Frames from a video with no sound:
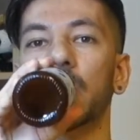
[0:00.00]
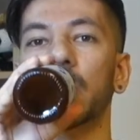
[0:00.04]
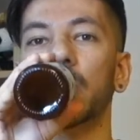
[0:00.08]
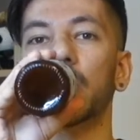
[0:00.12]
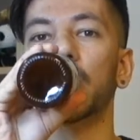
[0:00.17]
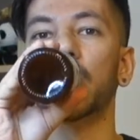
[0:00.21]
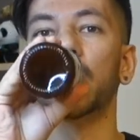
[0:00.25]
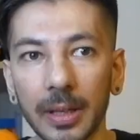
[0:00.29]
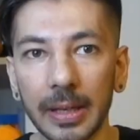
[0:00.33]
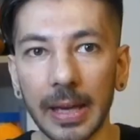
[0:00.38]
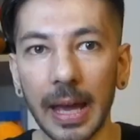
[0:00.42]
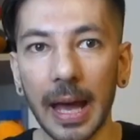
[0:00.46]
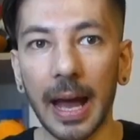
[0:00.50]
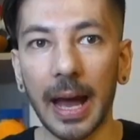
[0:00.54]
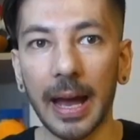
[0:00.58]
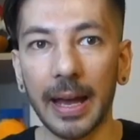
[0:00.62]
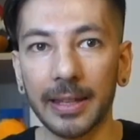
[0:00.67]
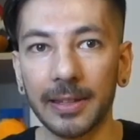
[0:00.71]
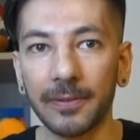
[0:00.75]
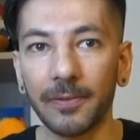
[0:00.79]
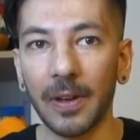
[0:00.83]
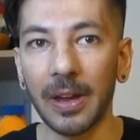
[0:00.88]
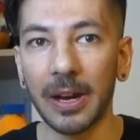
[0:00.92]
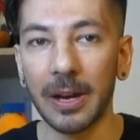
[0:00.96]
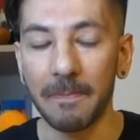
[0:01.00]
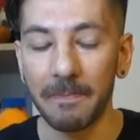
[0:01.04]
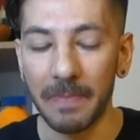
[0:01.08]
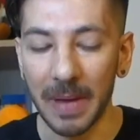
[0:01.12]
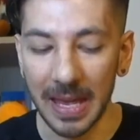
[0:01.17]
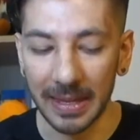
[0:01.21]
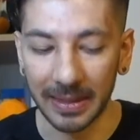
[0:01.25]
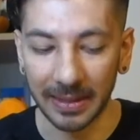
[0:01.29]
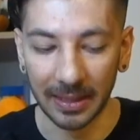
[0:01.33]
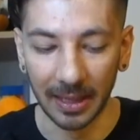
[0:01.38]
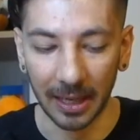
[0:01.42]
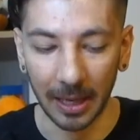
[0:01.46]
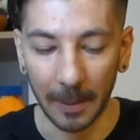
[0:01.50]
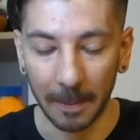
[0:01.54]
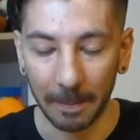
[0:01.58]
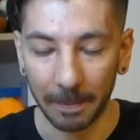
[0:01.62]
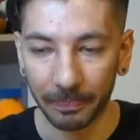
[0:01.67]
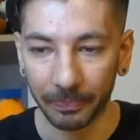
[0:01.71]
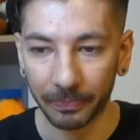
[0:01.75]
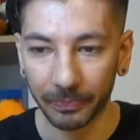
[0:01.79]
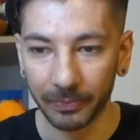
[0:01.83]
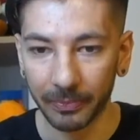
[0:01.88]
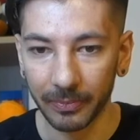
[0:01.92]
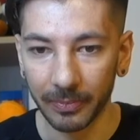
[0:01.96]
Yeah, it's very bitter.
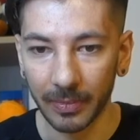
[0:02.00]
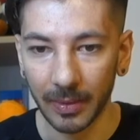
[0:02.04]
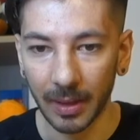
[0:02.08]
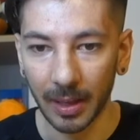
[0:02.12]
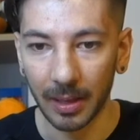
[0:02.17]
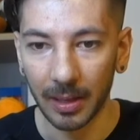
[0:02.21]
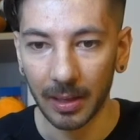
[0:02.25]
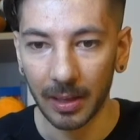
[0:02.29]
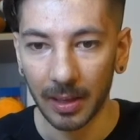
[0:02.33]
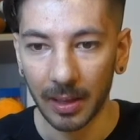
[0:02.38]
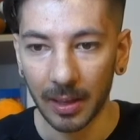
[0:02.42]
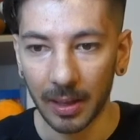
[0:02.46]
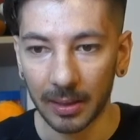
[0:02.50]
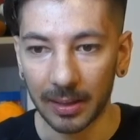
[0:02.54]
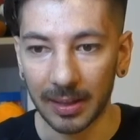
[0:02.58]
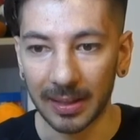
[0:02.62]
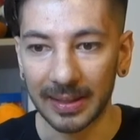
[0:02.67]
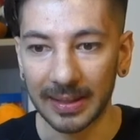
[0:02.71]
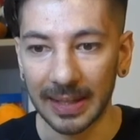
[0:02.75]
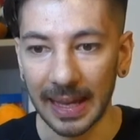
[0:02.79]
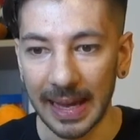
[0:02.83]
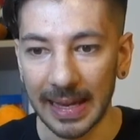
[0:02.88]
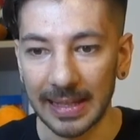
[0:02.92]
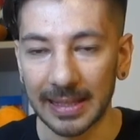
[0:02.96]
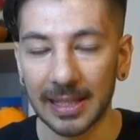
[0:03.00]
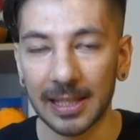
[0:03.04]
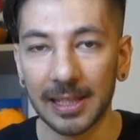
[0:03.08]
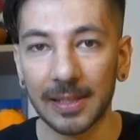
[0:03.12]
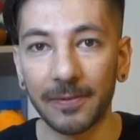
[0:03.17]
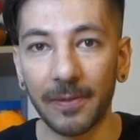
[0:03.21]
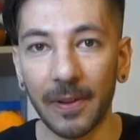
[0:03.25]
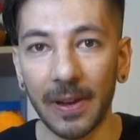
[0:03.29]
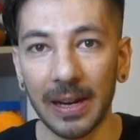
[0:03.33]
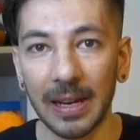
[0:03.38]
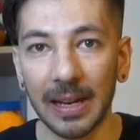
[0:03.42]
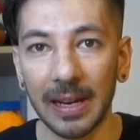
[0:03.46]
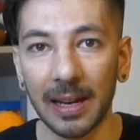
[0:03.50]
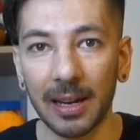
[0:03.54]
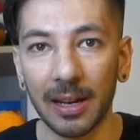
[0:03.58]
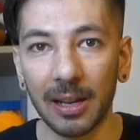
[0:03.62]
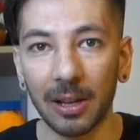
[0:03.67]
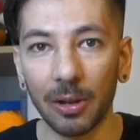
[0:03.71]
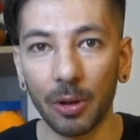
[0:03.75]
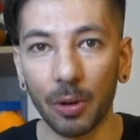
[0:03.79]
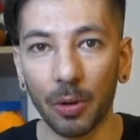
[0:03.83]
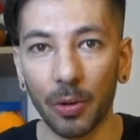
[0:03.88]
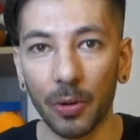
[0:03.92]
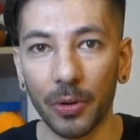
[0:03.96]
The taste is very
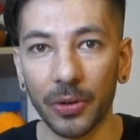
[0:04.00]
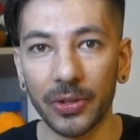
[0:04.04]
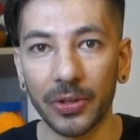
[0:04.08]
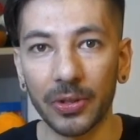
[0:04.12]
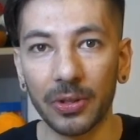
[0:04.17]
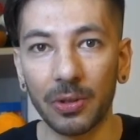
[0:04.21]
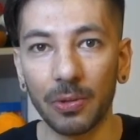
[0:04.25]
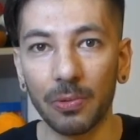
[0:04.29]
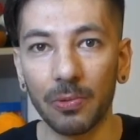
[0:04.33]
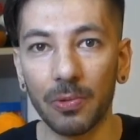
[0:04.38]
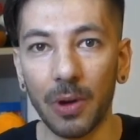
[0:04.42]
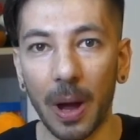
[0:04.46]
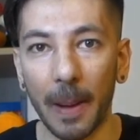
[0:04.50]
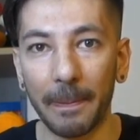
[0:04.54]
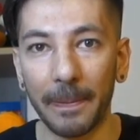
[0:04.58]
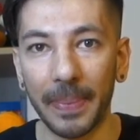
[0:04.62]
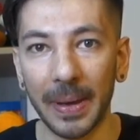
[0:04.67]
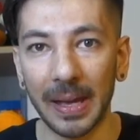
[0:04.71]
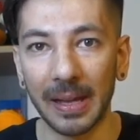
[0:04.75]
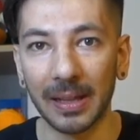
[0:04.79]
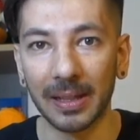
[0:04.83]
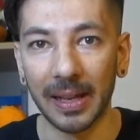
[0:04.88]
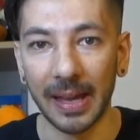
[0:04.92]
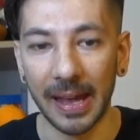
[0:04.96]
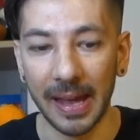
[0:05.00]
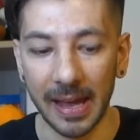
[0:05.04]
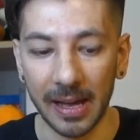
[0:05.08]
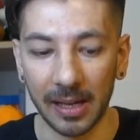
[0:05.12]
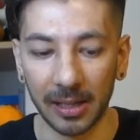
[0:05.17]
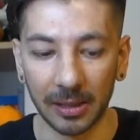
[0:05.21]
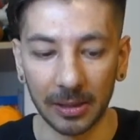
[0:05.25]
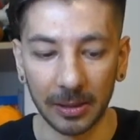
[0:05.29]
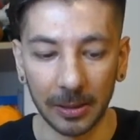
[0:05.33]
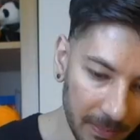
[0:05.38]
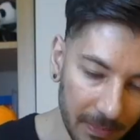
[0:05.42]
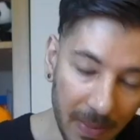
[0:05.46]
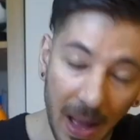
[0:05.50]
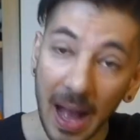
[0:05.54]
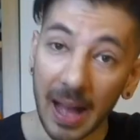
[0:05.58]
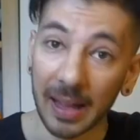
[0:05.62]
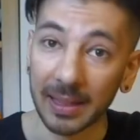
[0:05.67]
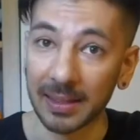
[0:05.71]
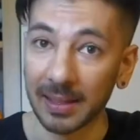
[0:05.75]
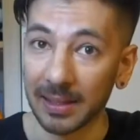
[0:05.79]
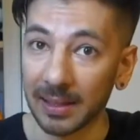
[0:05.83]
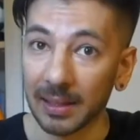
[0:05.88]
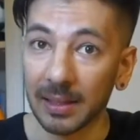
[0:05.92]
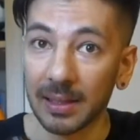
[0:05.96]
close to a pale ale,
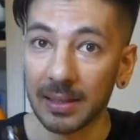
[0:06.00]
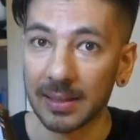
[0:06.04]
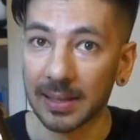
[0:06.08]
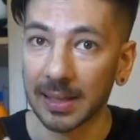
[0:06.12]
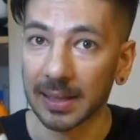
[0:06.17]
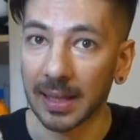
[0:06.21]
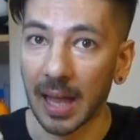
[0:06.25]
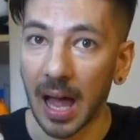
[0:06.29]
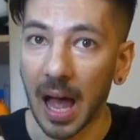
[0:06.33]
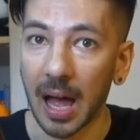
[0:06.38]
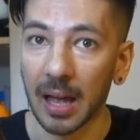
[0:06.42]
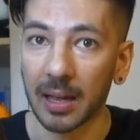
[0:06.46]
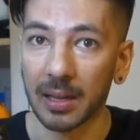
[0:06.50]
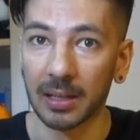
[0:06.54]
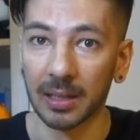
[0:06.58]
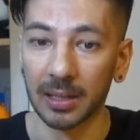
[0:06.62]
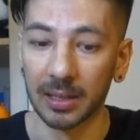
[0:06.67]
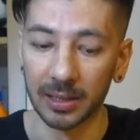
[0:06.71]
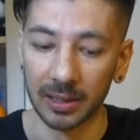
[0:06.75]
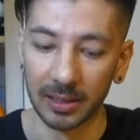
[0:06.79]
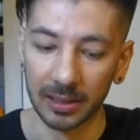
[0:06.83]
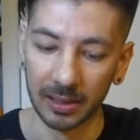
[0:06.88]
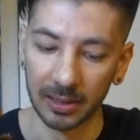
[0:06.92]
but it's a lager.